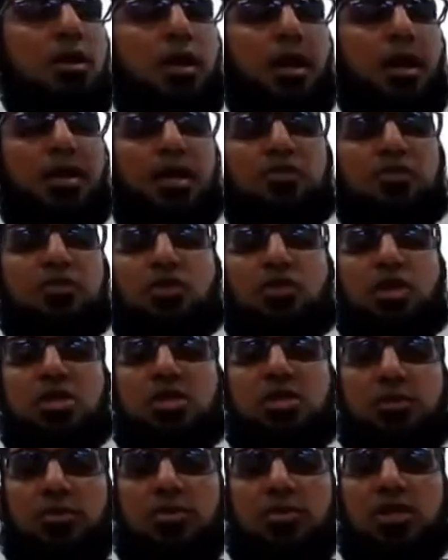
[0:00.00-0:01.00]
Right? And so
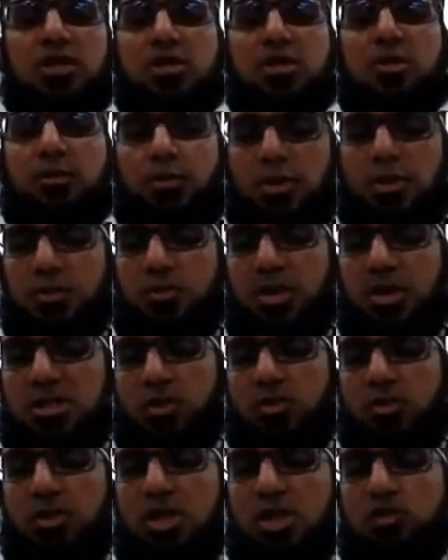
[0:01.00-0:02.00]
this means, means
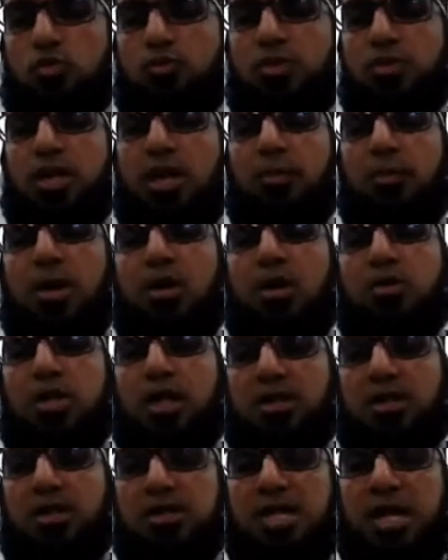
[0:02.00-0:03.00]
that we need to bring about the
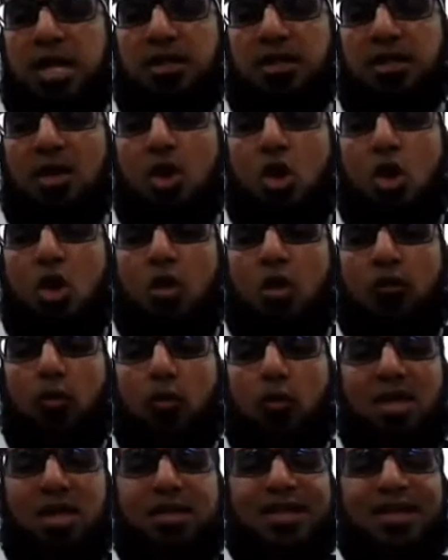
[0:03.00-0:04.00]
understanding of
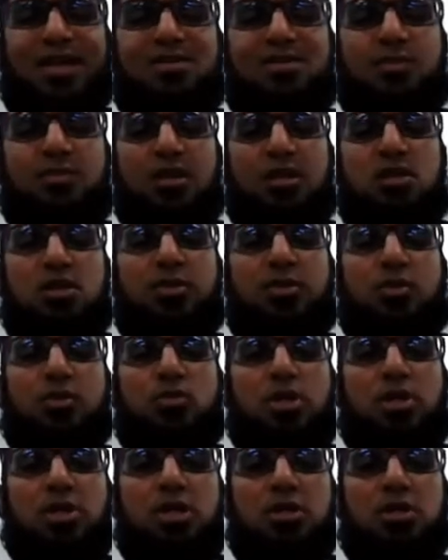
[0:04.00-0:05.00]
what does multiple
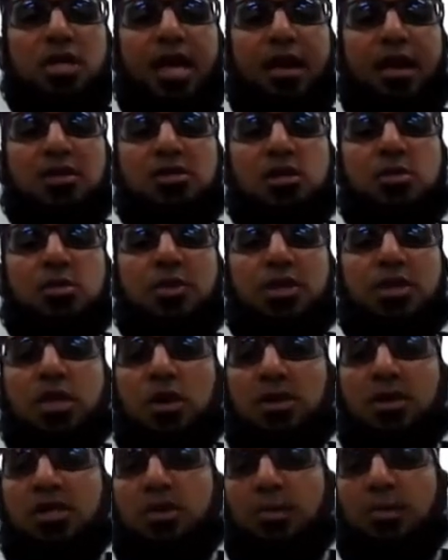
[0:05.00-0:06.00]
readings actually mean. Now,
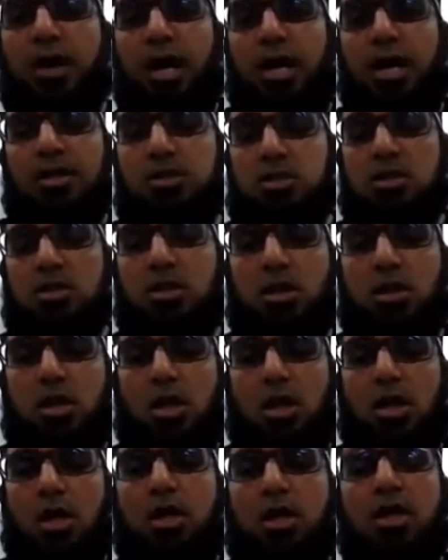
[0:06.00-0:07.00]
in the past,
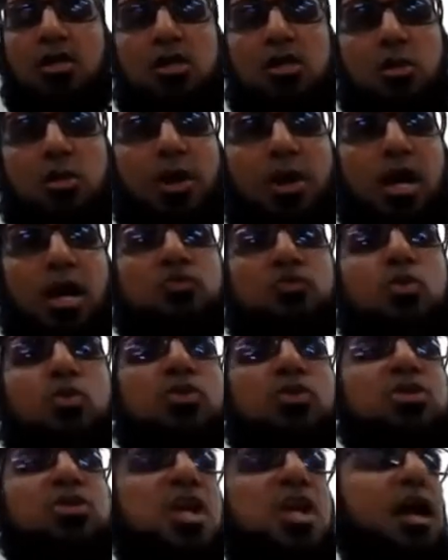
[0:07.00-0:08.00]
in the past, we
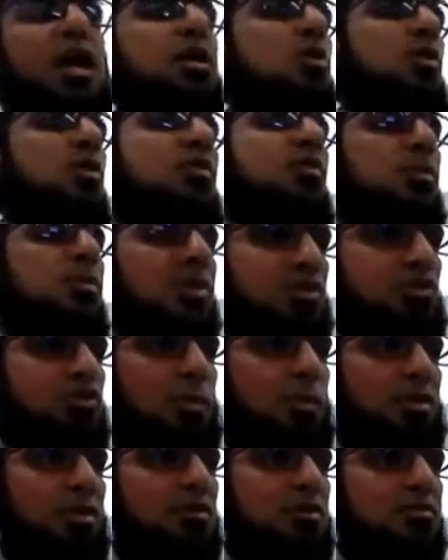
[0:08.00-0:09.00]
would shy away from this
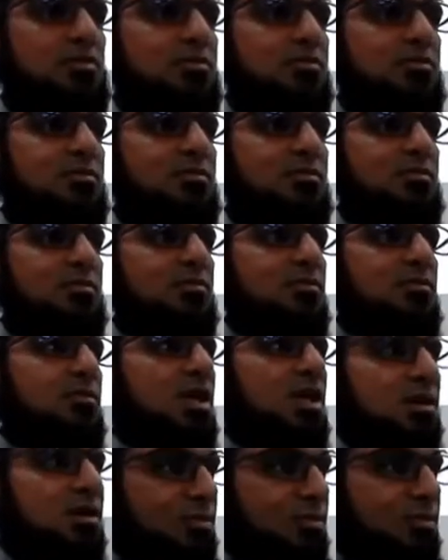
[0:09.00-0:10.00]
topic.
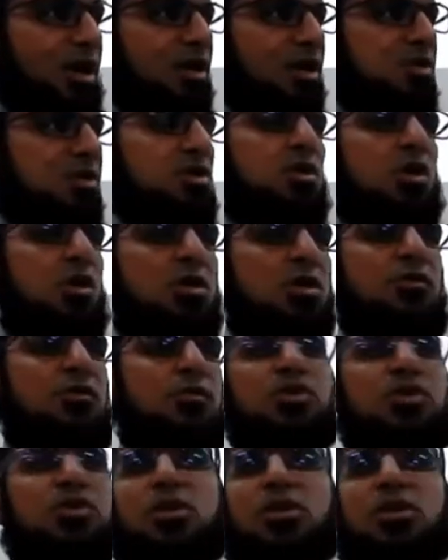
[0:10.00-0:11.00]
In the past, a lot of
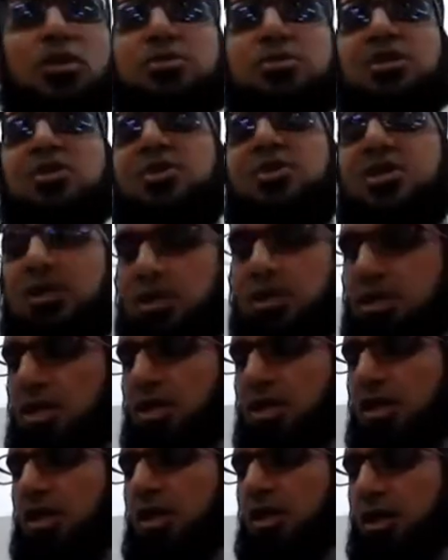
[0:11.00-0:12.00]
Muslims,
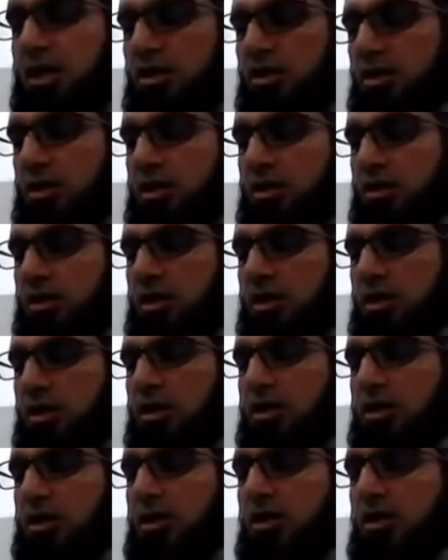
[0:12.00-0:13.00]
especially in, in
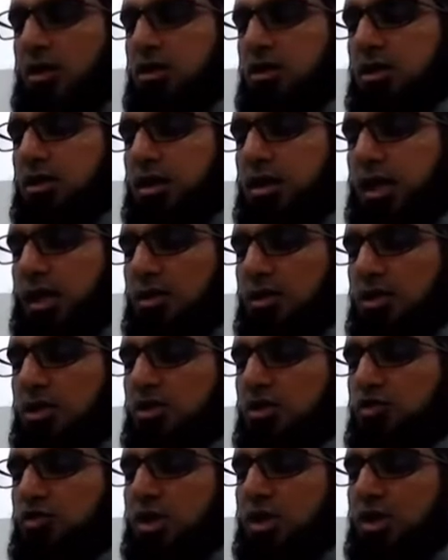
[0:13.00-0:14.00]
uh, certain
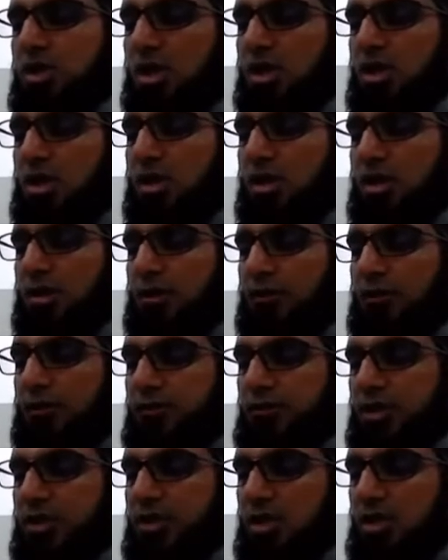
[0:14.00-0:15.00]
cultures, would
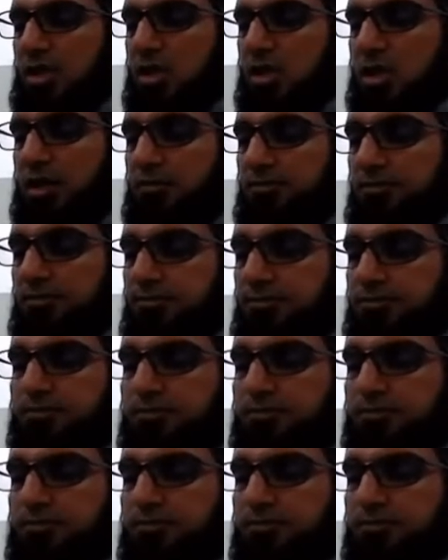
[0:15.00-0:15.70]
completely